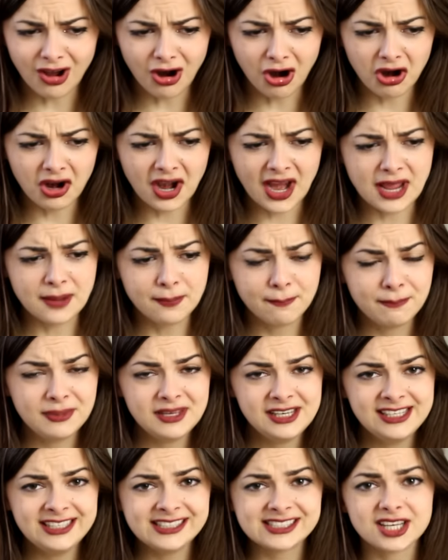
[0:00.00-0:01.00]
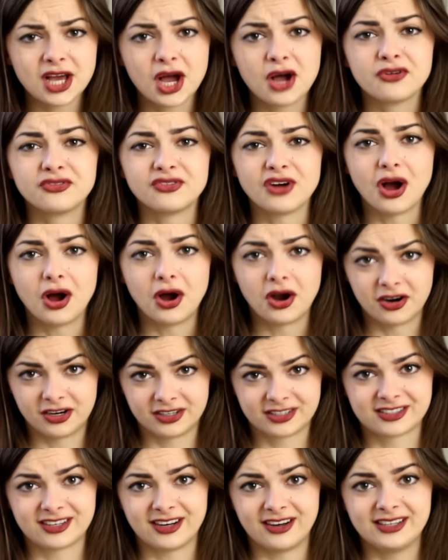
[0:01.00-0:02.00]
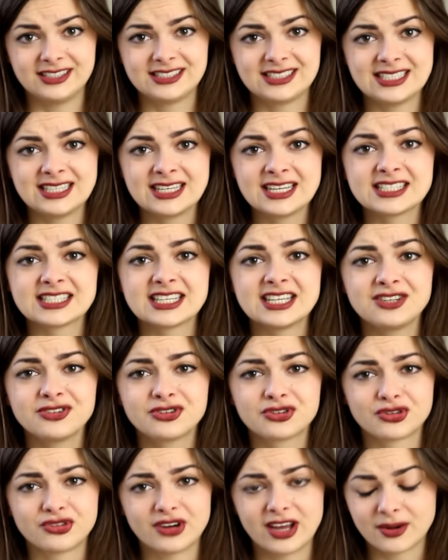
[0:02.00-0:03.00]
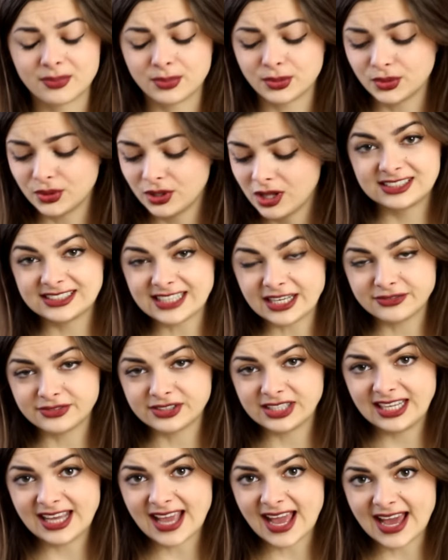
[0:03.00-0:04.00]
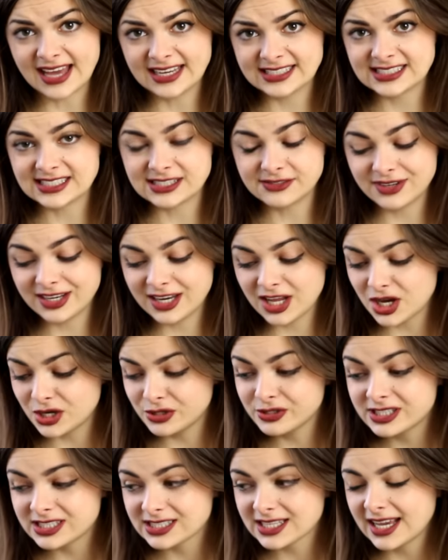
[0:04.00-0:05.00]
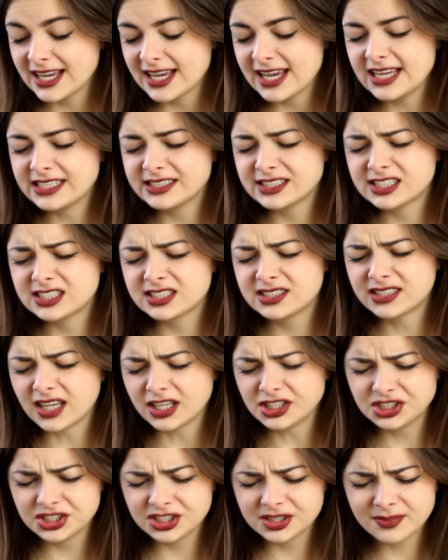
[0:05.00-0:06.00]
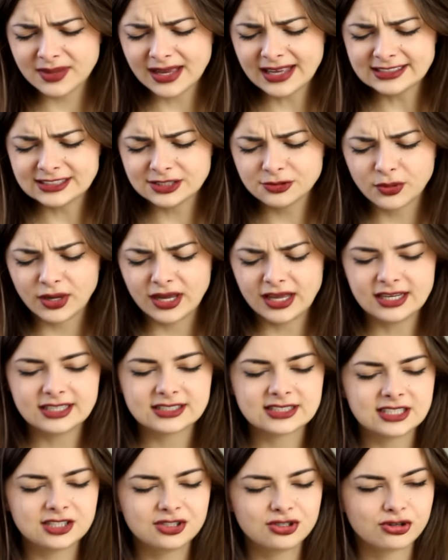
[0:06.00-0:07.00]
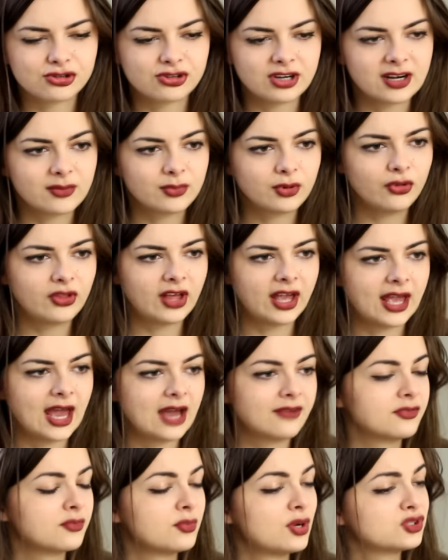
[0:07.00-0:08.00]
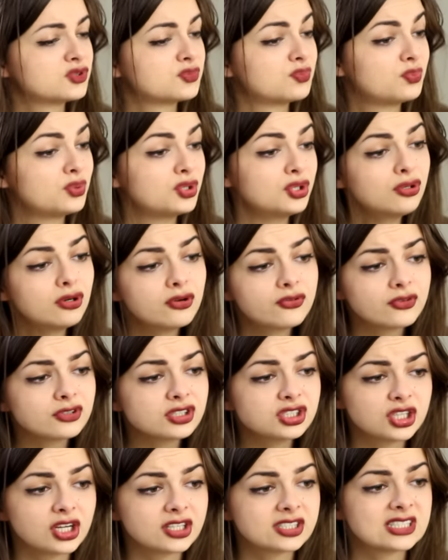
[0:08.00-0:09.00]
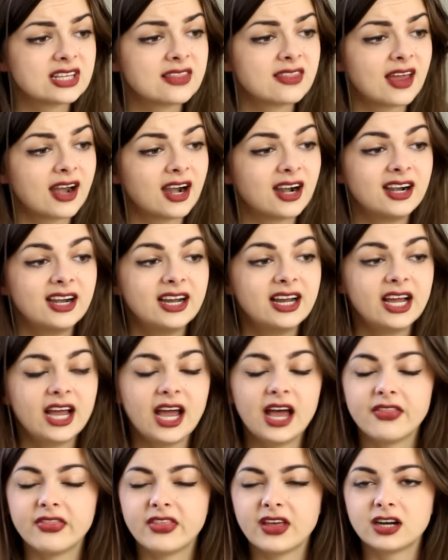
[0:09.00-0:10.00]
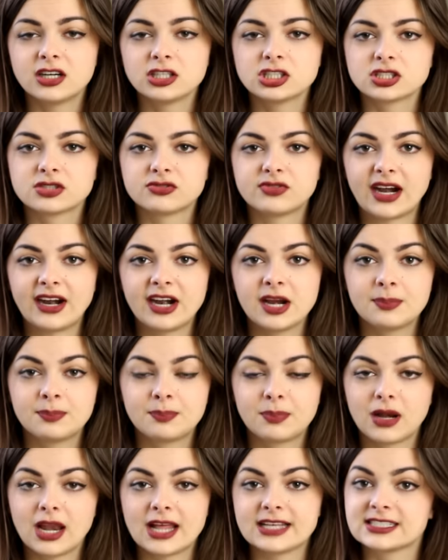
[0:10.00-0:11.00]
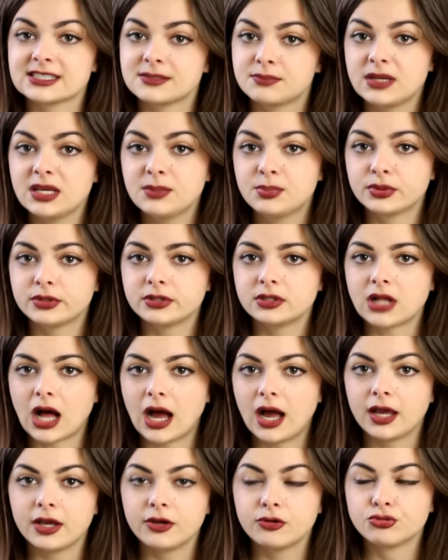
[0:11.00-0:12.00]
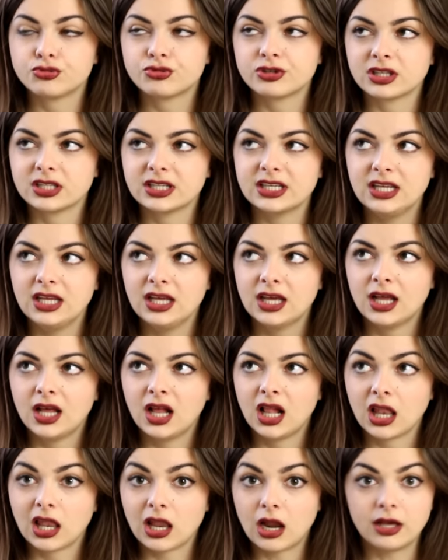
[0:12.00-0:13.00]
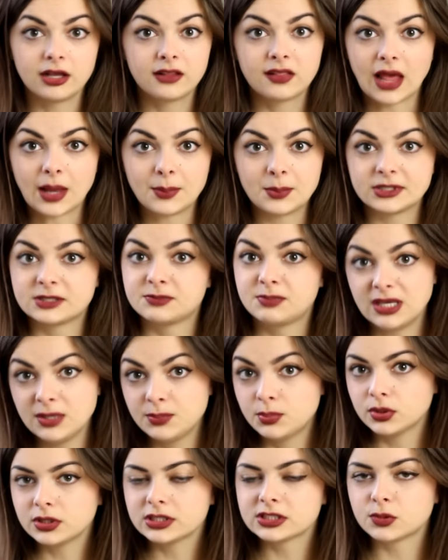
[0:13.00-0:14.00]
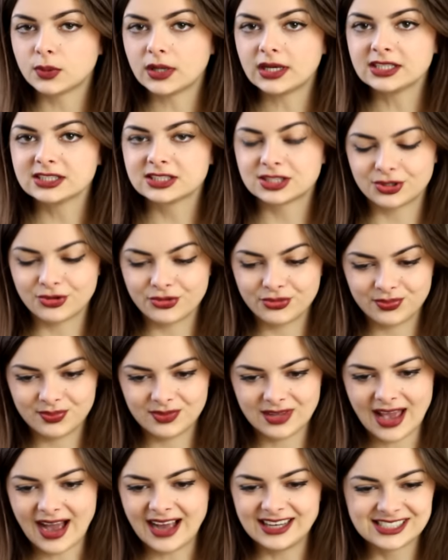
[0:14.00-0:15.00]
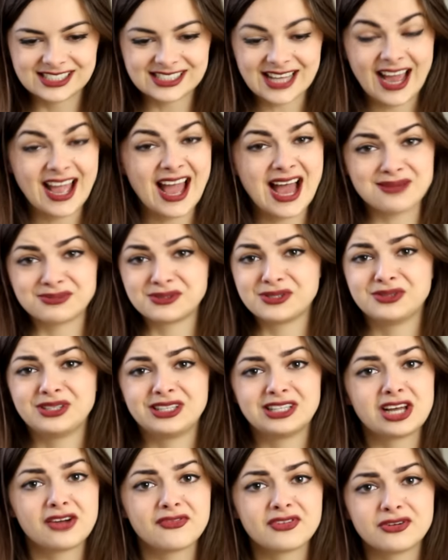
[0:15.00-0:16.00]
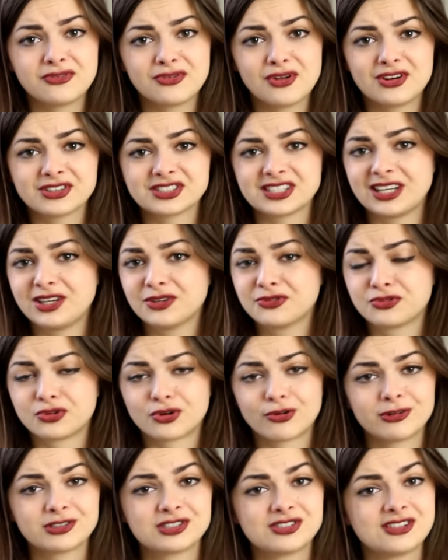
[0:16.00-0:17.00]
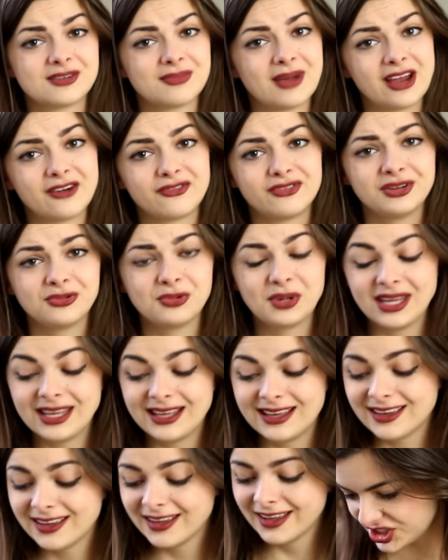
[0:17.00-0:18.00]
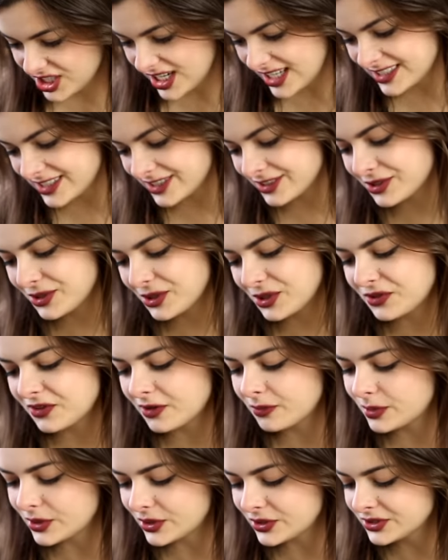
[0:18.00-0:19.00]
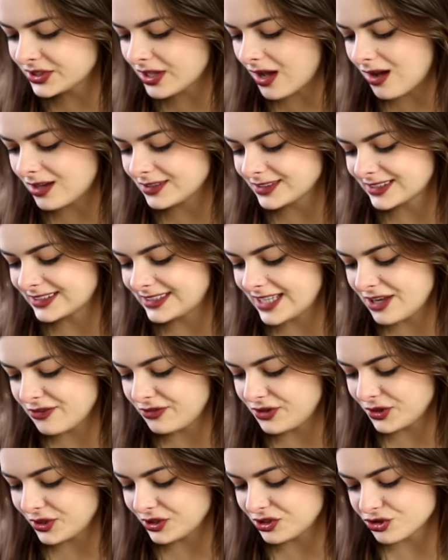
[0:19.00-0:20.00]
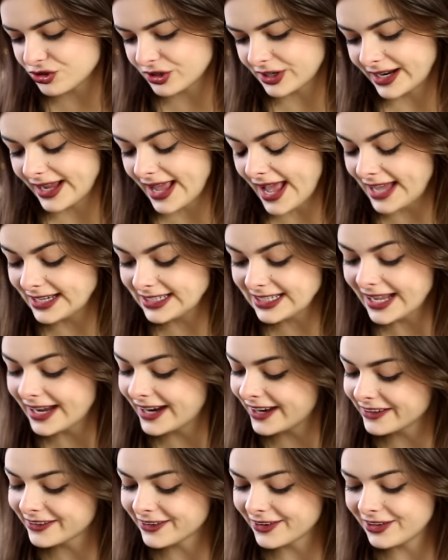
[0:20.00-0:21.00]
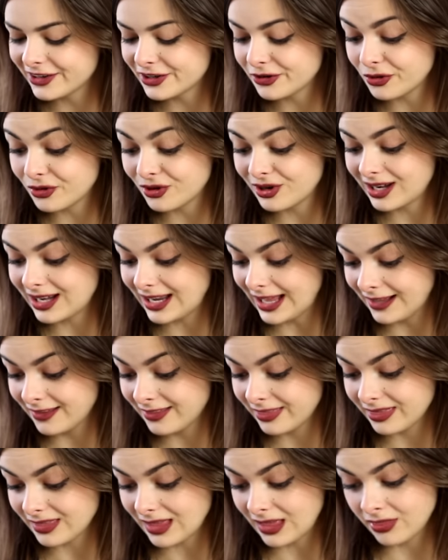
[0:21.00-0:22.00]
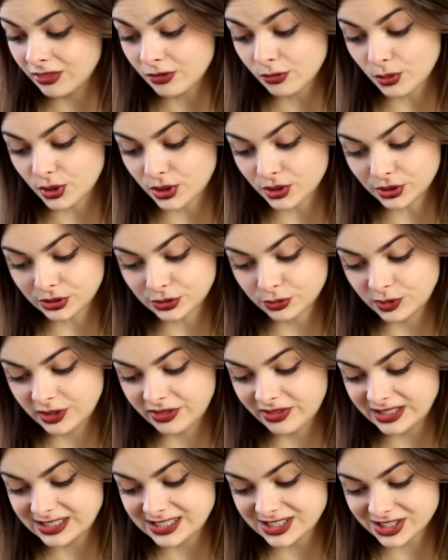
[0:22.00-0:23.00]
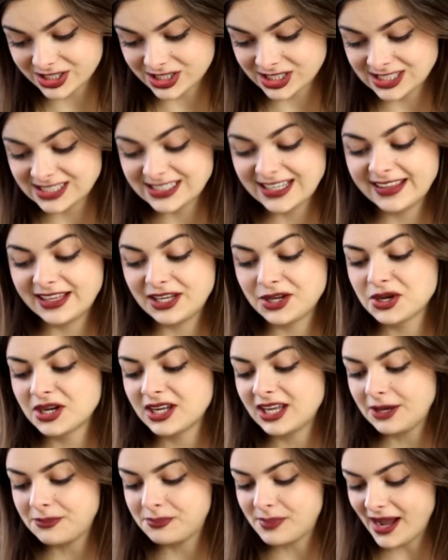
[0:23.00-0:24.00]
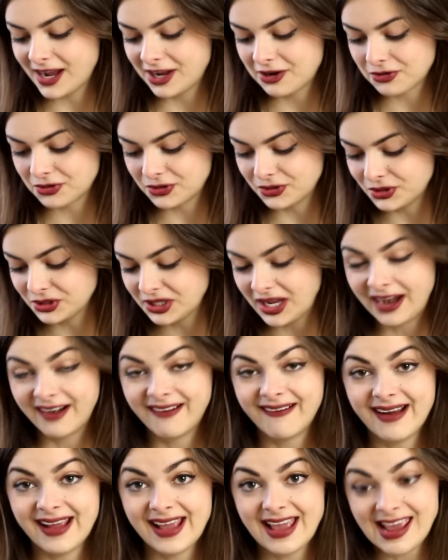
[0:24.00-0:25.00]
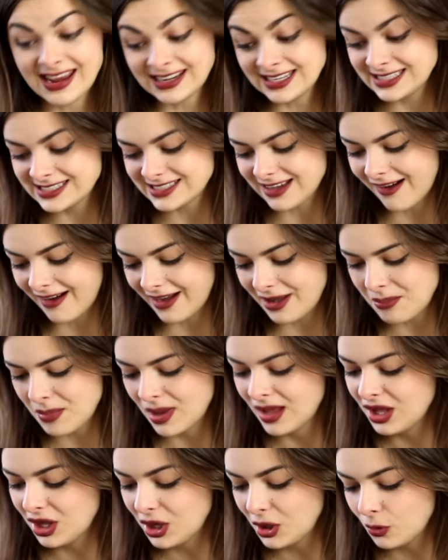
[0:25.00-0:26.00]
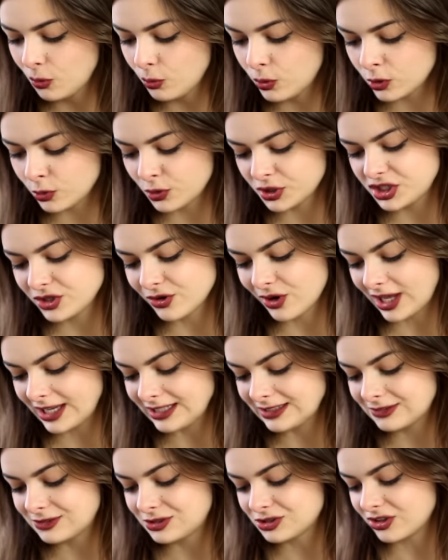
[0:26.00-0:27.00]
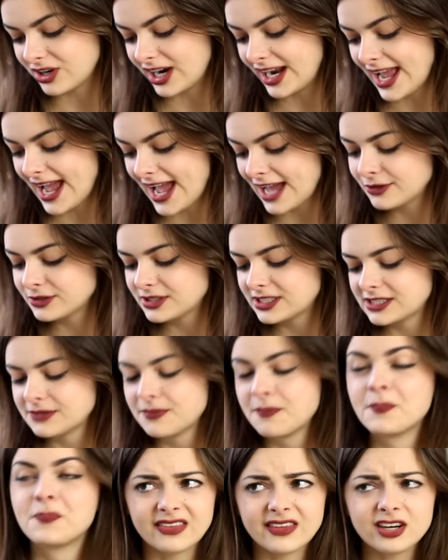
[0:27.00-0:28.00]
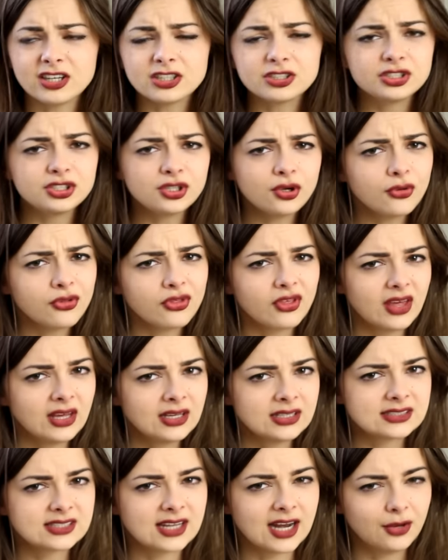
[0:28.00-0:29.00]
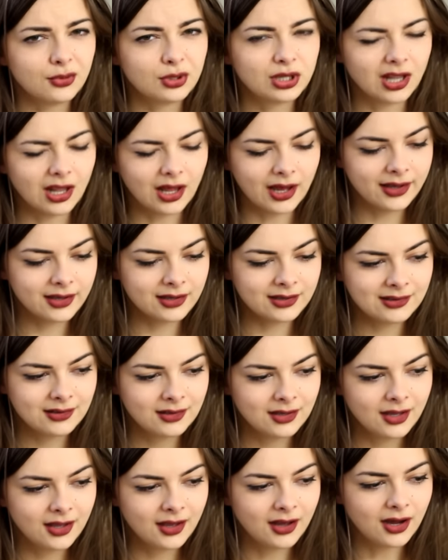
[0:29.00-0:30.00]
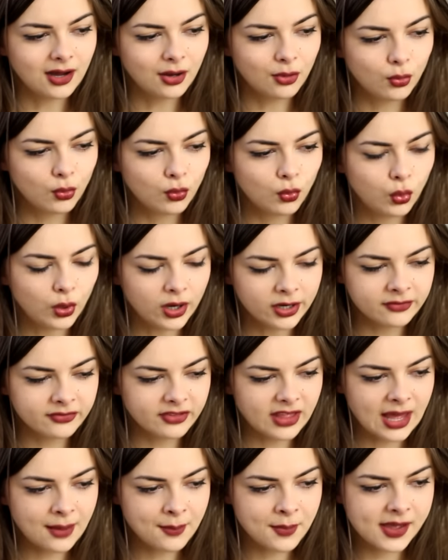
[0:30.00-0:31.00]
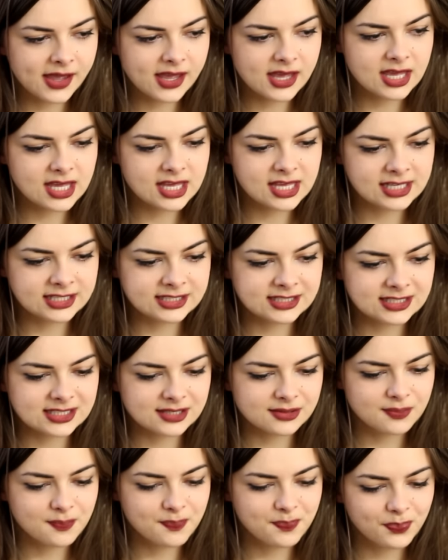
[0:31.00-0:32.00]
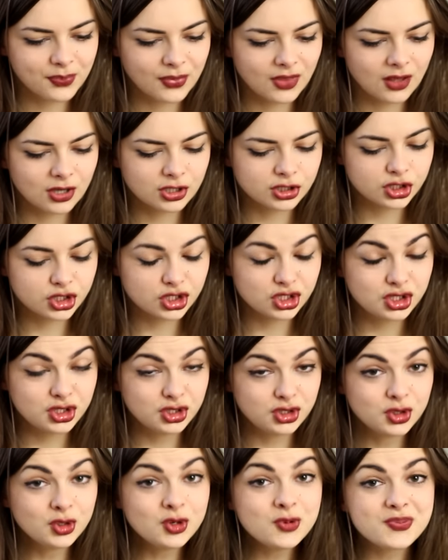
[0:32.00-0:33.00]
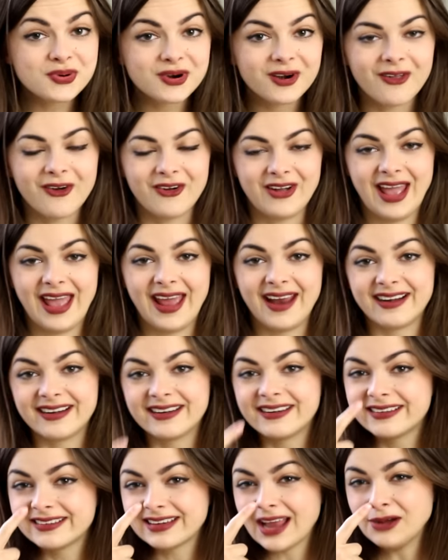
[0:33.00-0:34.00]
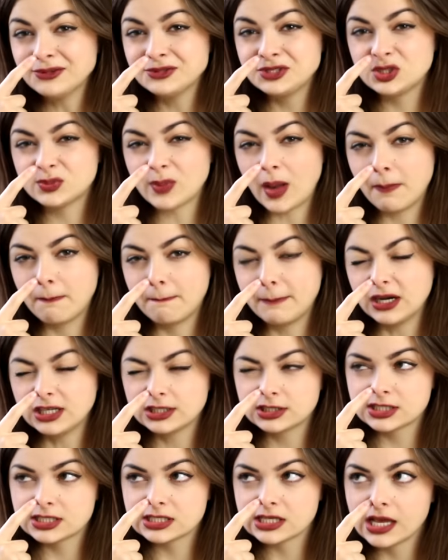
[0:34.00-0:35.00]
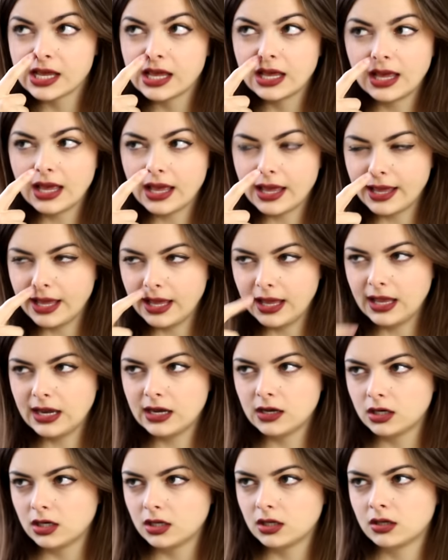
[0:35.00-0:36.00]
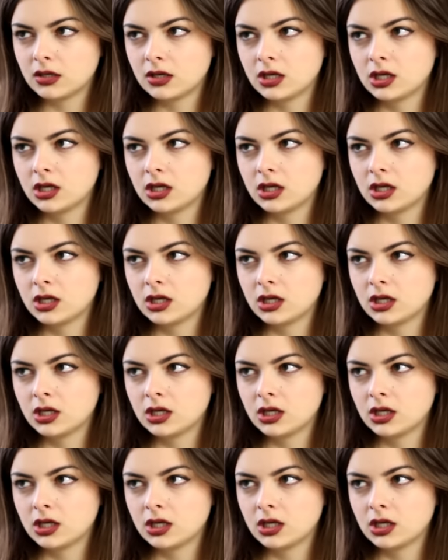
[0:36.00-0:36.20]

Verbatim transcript: are a piece of art, guys. It is incredible. Stefan, he edits the videos in such an amazing way. It is incredible. They have the most beautiful shots in there, and they are just very pleasant people. I really like them as people as well. So yeah, I just, I absolutely love their vlogs, and I look forward to them every week. StrassenköterBlonde asks, if you could try any hair color or length in the world with the certainty that you can get back your old hair anytime, what would you like to try out? There are two things that I would like. One of them is super long hair down to my butt in